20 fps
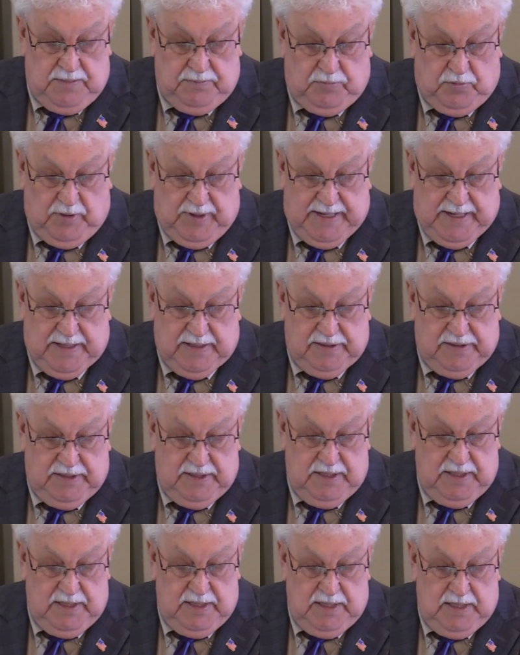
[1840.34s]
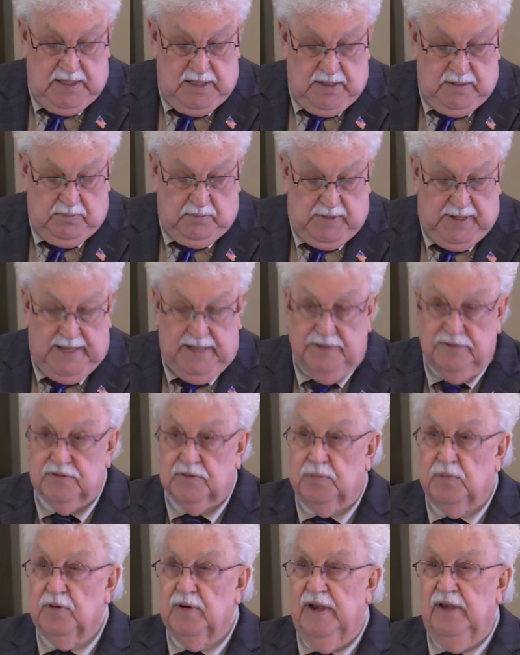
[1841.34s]
Breath means
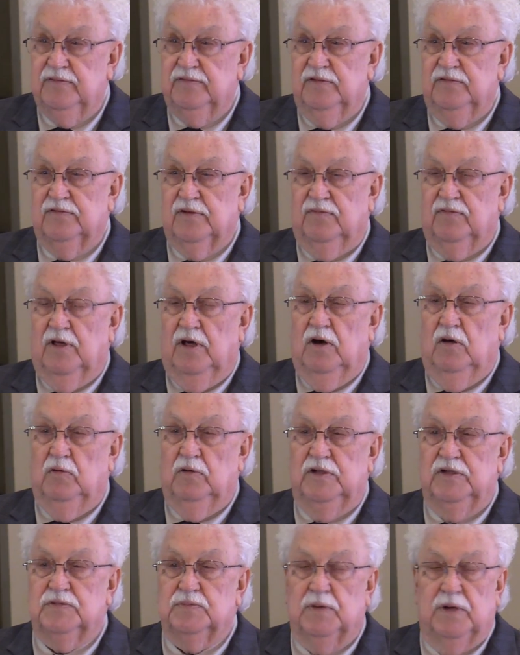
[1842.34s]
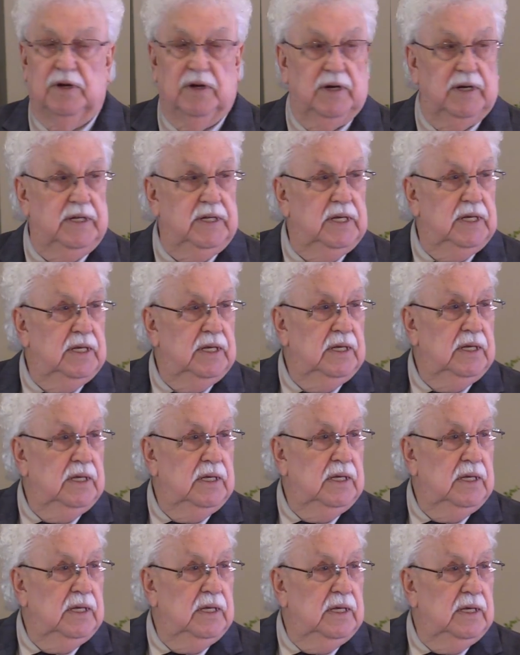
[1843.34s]
the presence of the Holy Spirit.
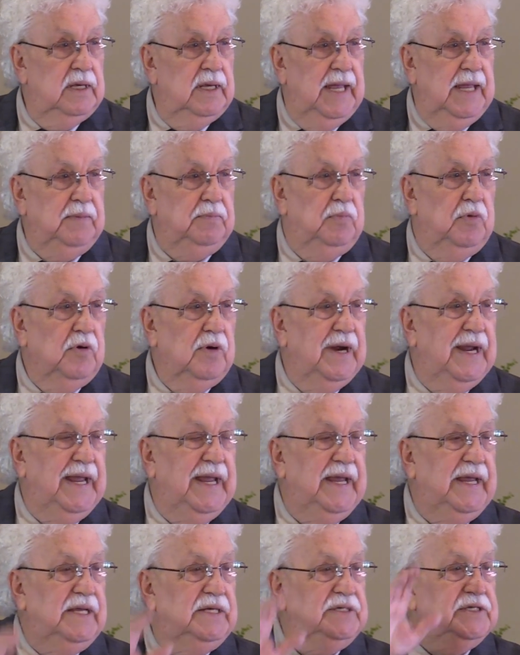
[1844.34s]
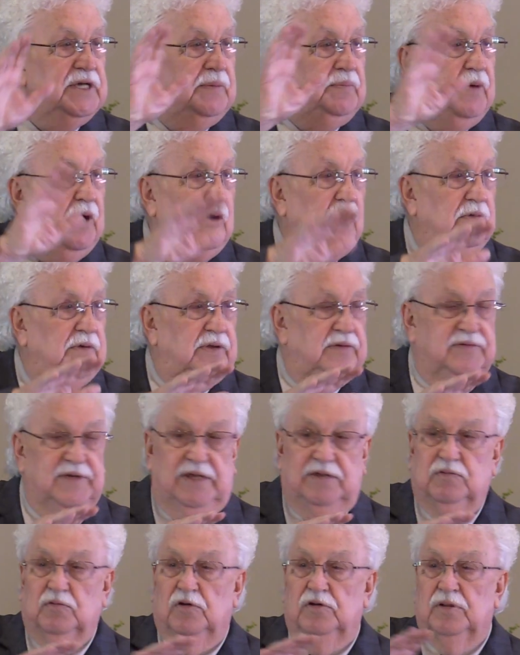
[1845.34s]
He breathes upon us.
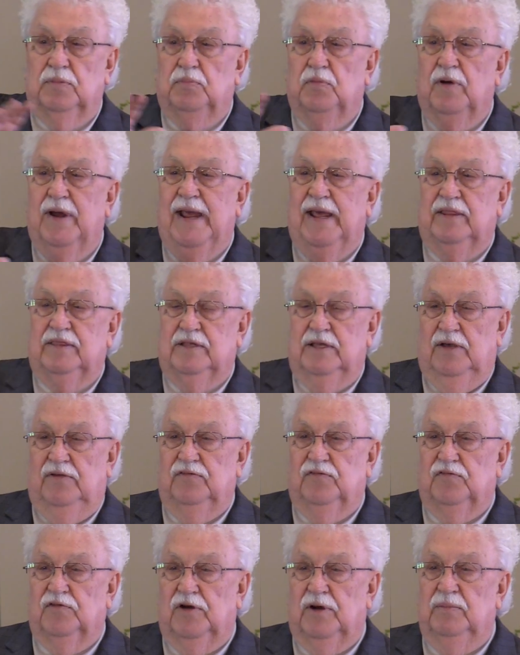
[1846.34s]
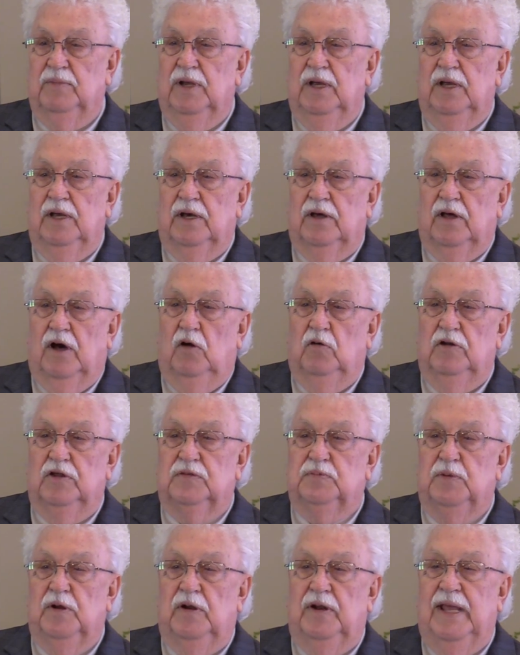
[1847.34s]
That's where the breath comes from. The Holy
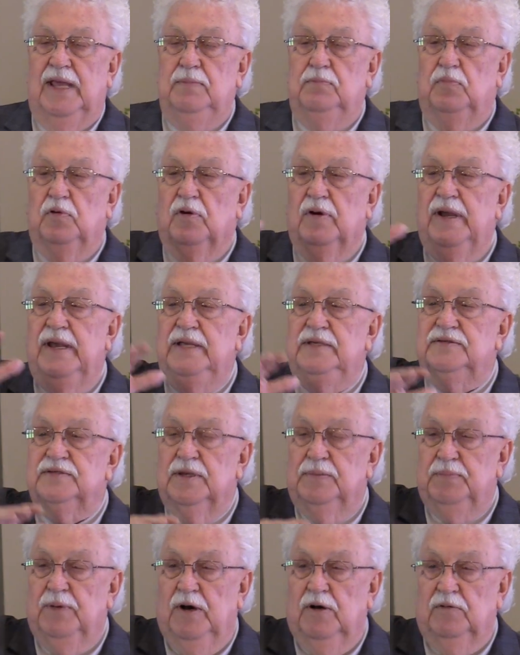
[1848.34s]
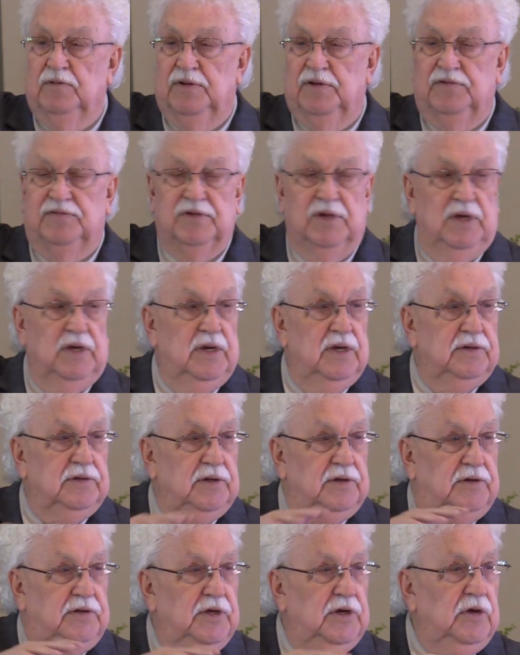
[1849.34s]
Spirit, He breathes upon us
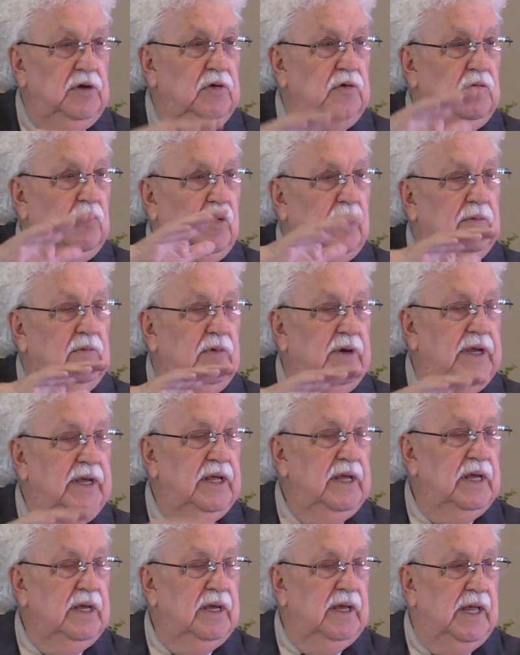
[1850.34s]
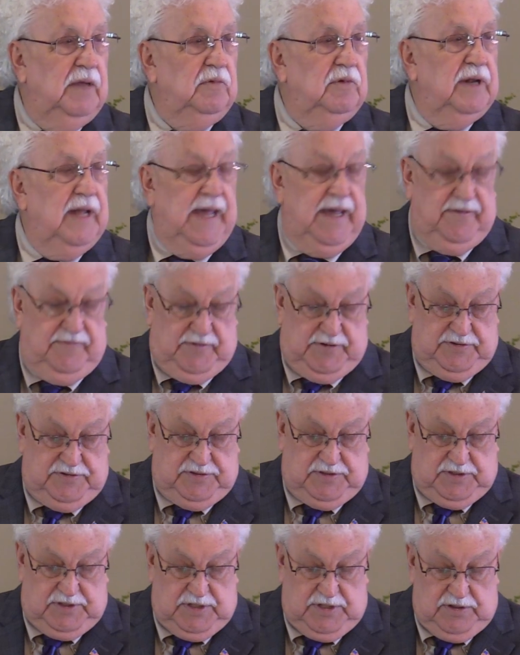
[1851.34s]
to do what we, He would have us
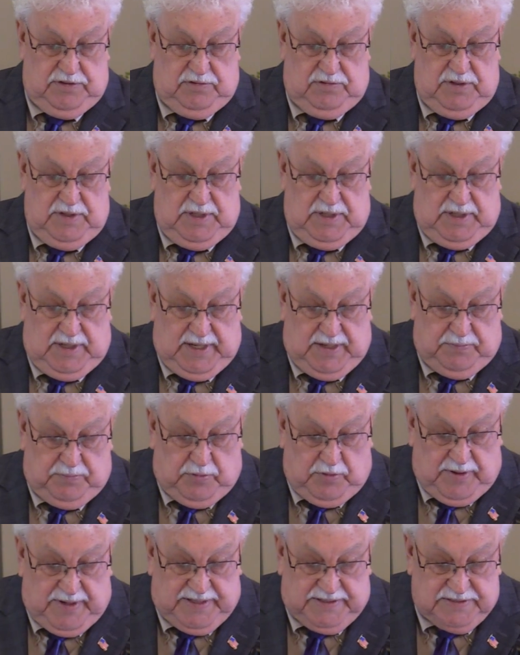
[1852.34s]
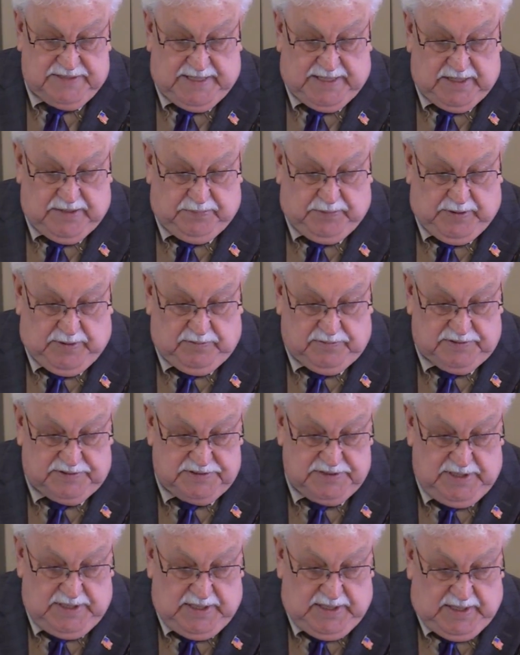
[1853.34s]
to do. He breathes that upon
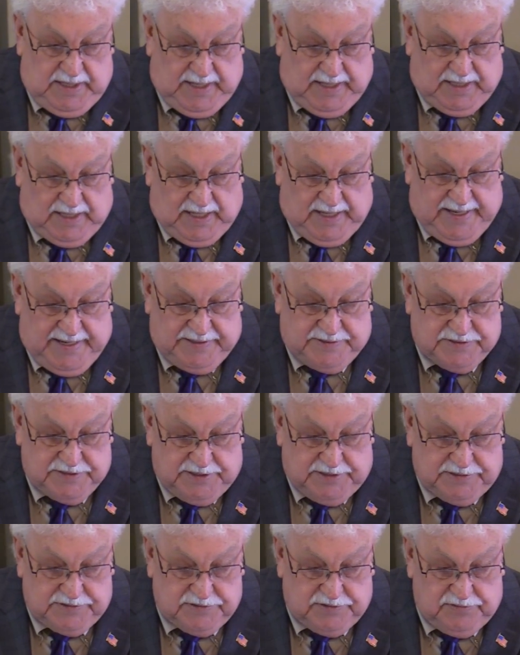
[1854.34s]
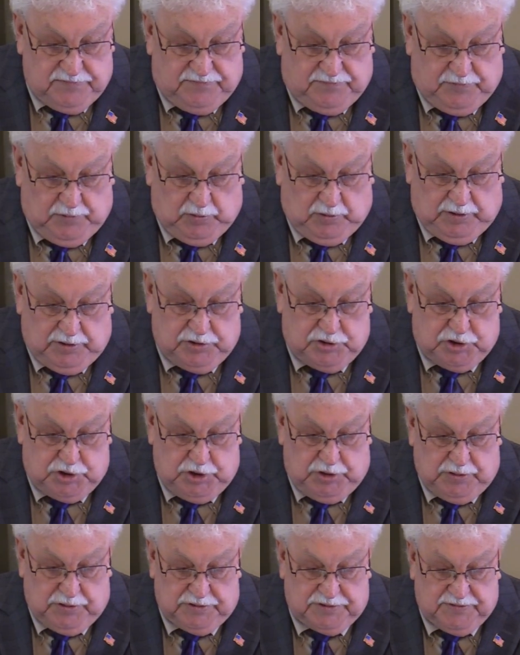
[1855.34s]
us. He leads us to full
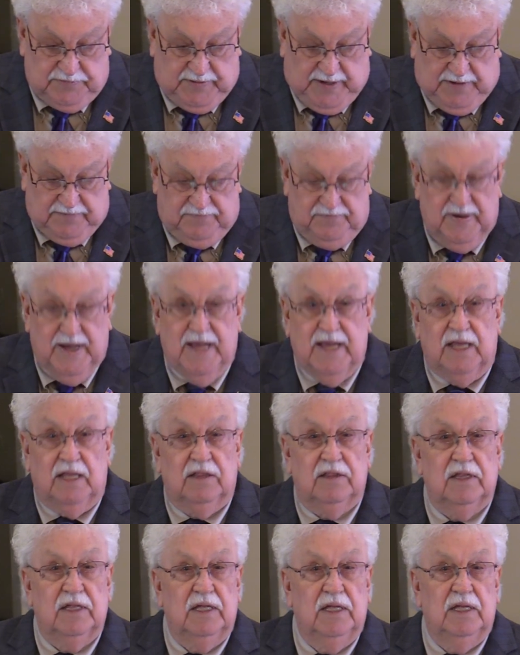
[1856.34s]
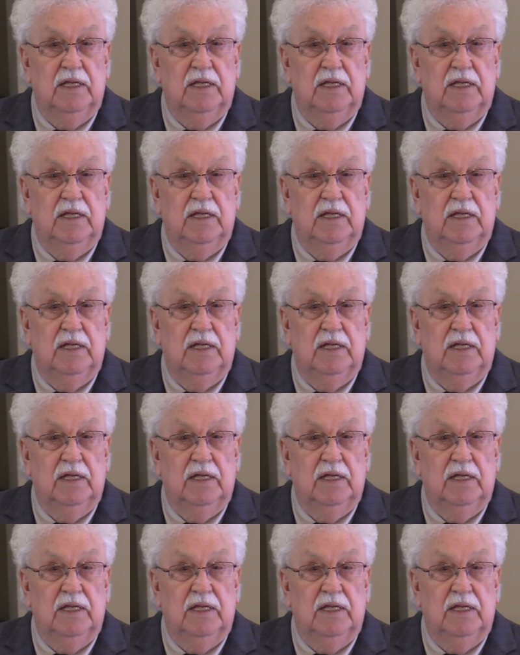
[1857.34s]
assurance of our faith.